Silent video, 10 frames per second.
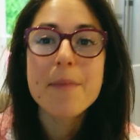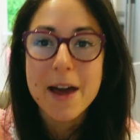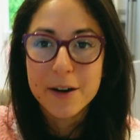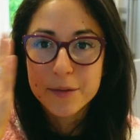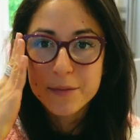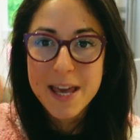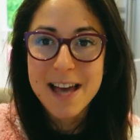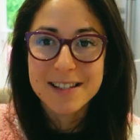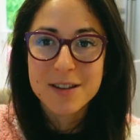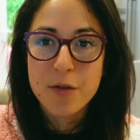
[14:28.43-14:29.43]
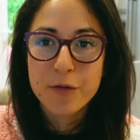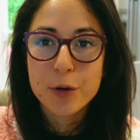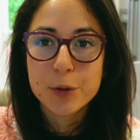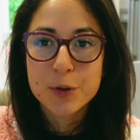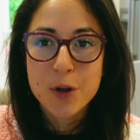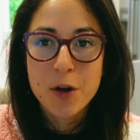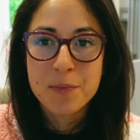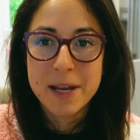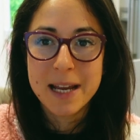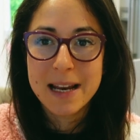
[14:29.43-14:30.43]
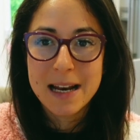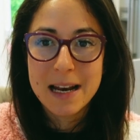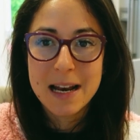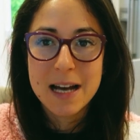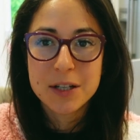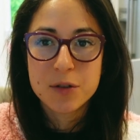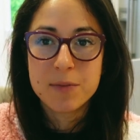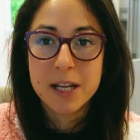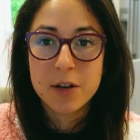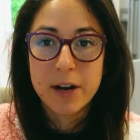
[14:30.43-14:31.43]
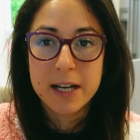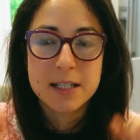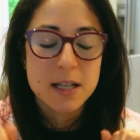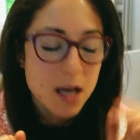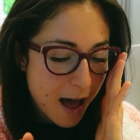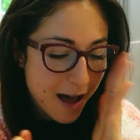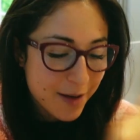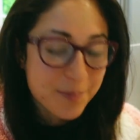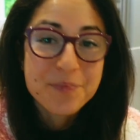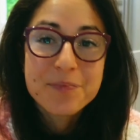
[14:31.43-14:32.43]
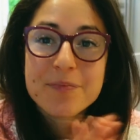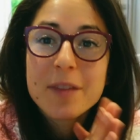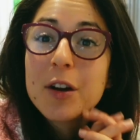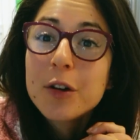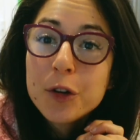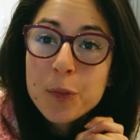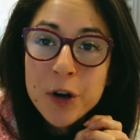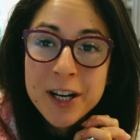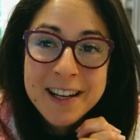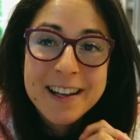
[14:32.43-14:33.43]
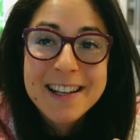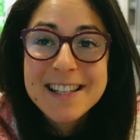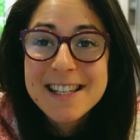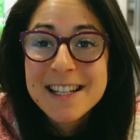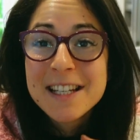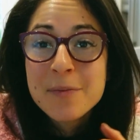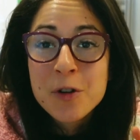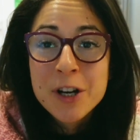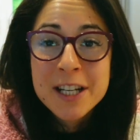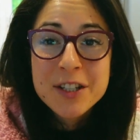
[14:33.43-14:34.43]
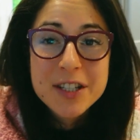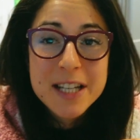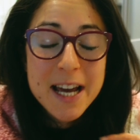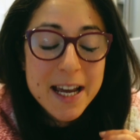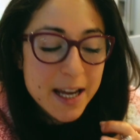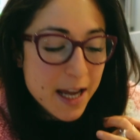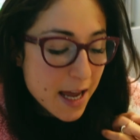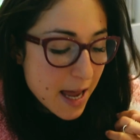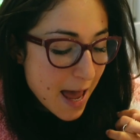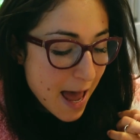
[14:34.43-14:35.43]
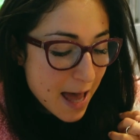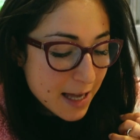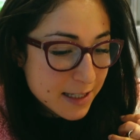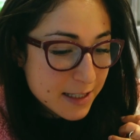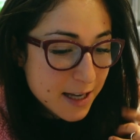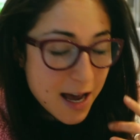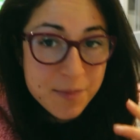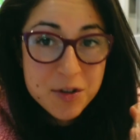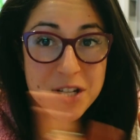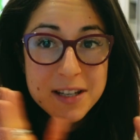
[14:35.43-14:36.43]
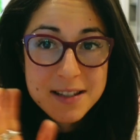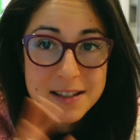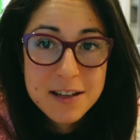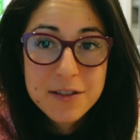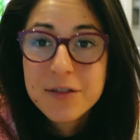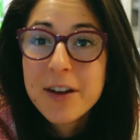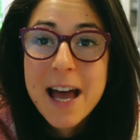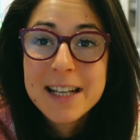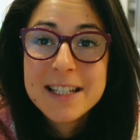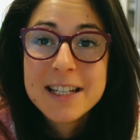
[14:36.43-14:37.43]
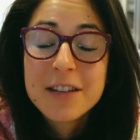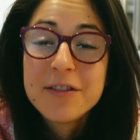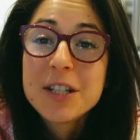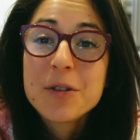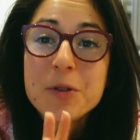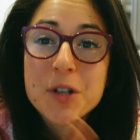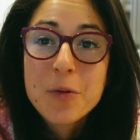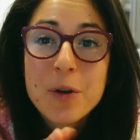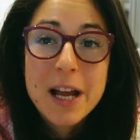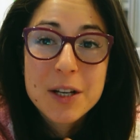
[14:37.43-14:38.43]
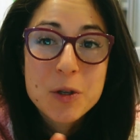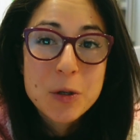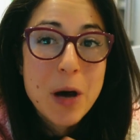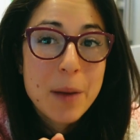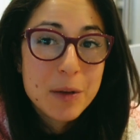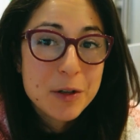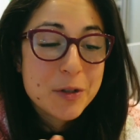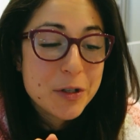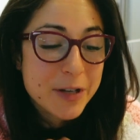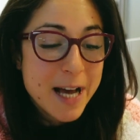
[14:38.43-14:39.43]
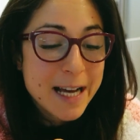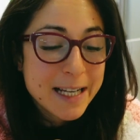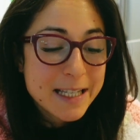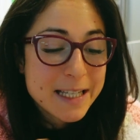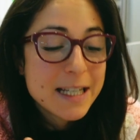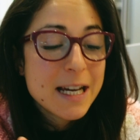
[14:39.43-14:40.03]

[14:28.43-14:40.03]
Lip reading: Better. Yes, focus on me. Light on me. Great. Good morning. It's Sunday morning today, and I'm just editing a video which I would like to upload tonight.